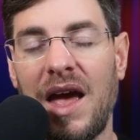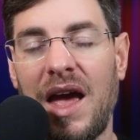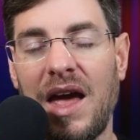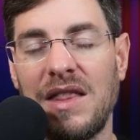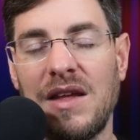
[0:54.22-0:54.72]

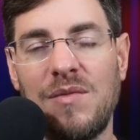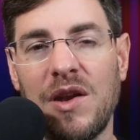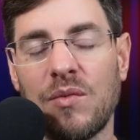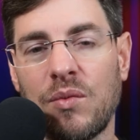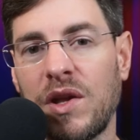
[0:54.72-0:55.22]
And they've
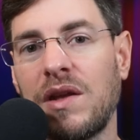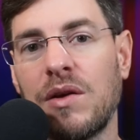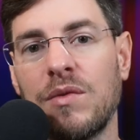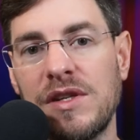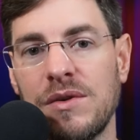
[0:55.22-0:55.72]
been a really
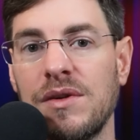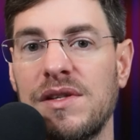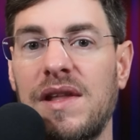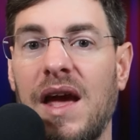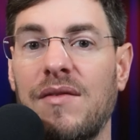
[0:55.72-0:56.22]
good
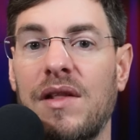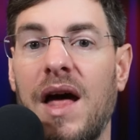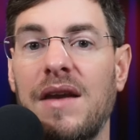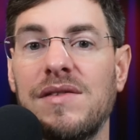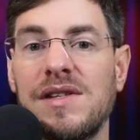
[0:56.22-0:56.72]
resource. They have a
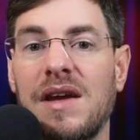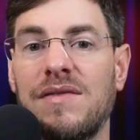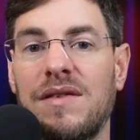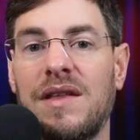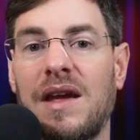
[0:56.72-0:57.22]
lot of
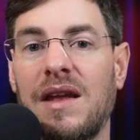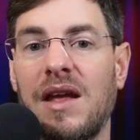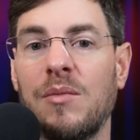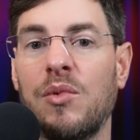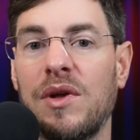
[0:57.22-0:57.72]
stuff that they can
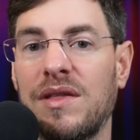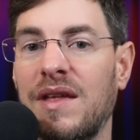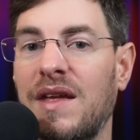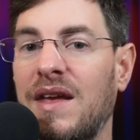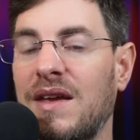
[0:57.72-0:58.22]
help with.
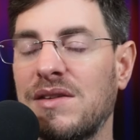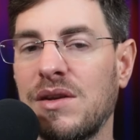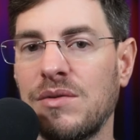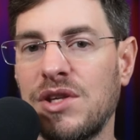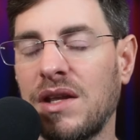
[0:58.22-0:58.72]

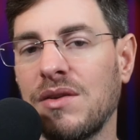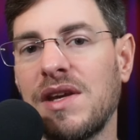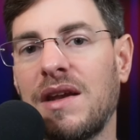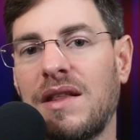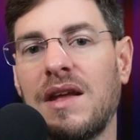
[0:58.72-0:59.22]
So check those
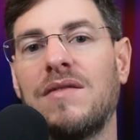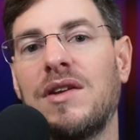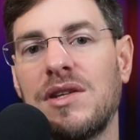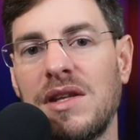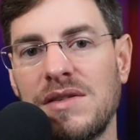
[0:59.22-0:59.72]
out at the end of
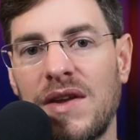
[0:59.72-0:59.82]
each of these